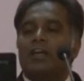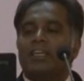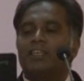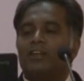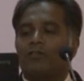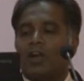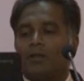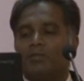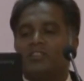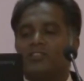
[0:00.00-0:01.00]
here
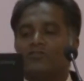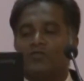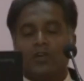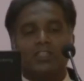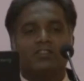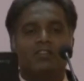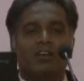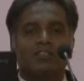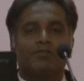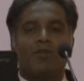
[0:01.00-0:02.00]
what happens is, once
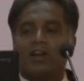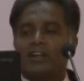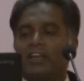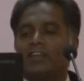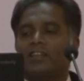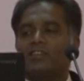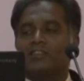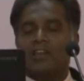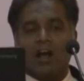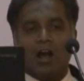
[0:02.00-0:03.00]
the smart net
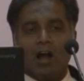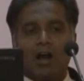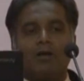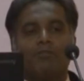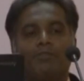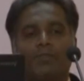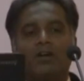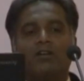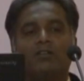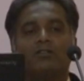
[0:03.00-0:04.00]
is up,
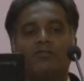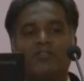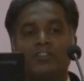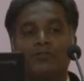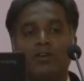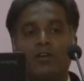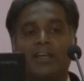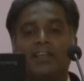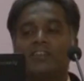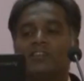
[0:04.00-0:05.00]
the first
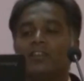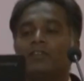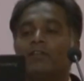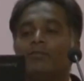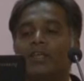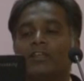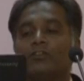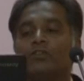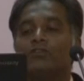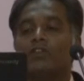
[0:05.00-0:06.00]
priority is it will make
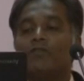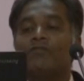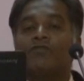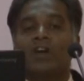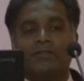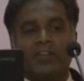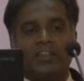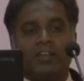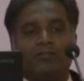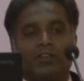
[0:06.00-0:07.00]
use of
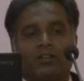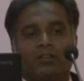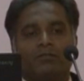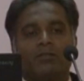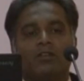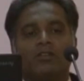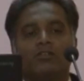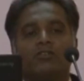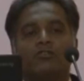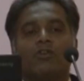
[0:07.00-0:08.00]
Wi-Fi network.
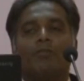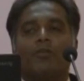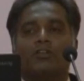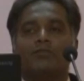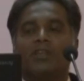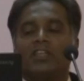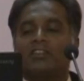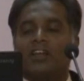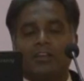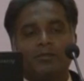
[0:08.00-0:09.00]
So approximately
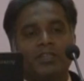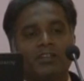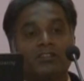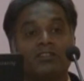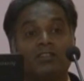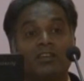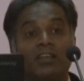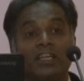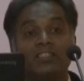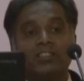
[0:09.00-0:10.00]
30 meters
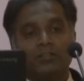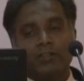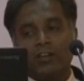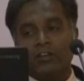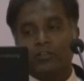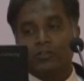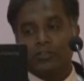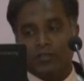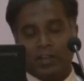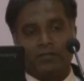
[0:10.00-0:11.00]
range, it will
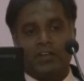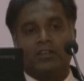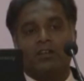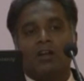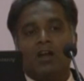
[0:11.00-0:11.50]
use Wi-Fi.